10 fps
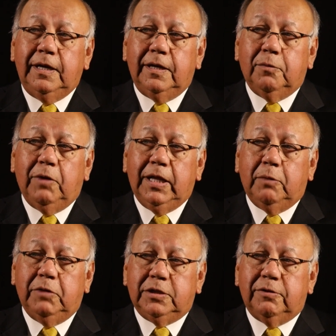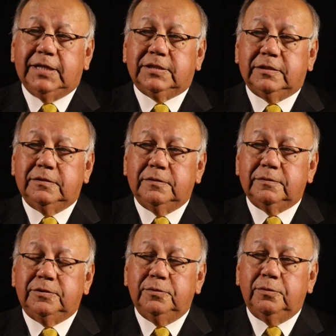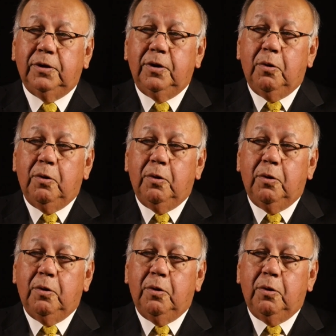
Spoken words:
in the way that we addressed it, to